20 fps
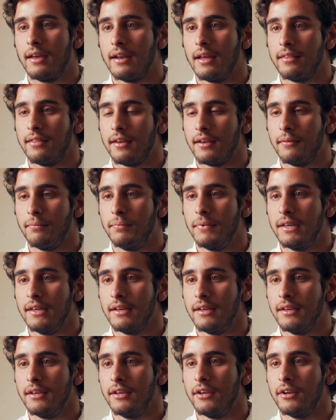And I think
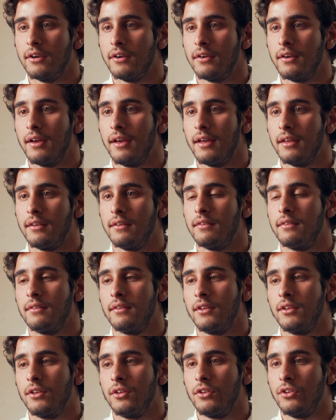being here and
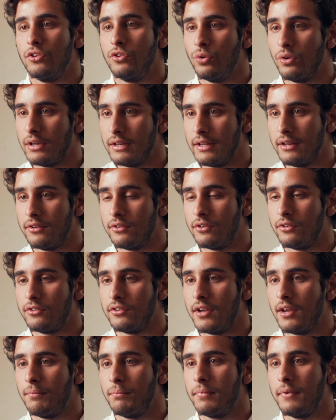doing an
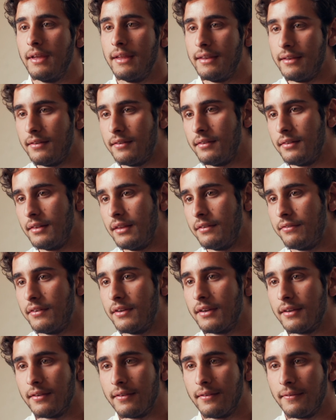internship and
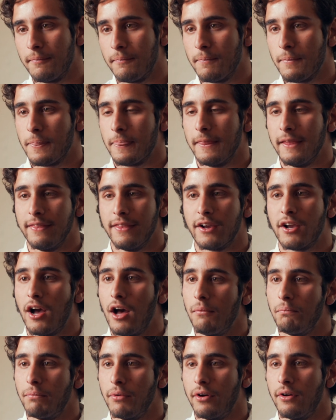living in the
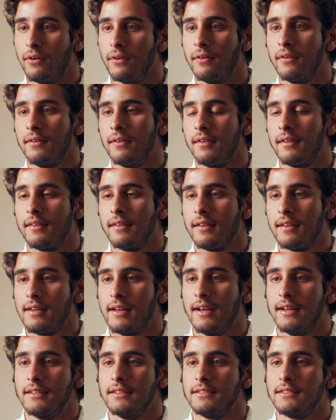combo
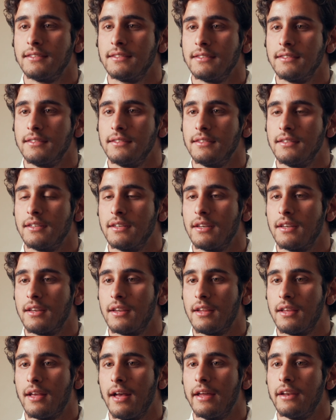has
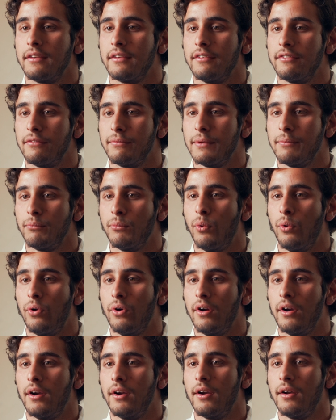kind of given me
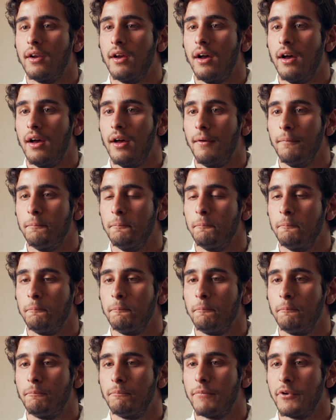more um,
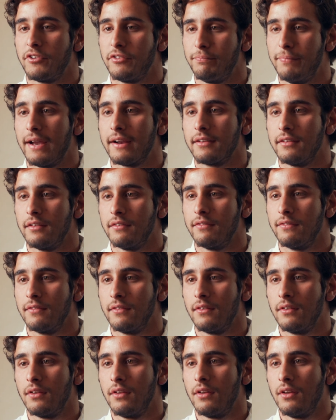perspective
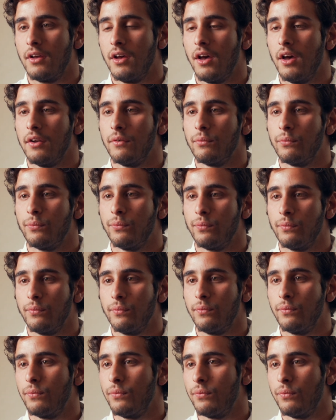on
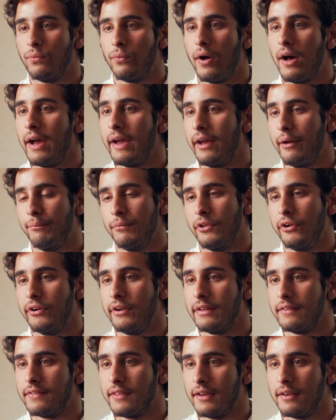why I'm
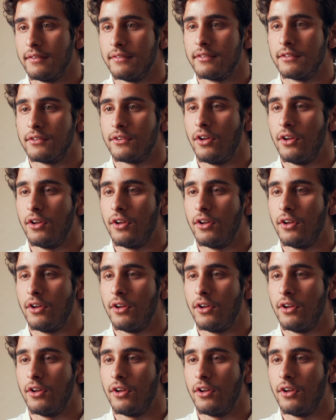learning things in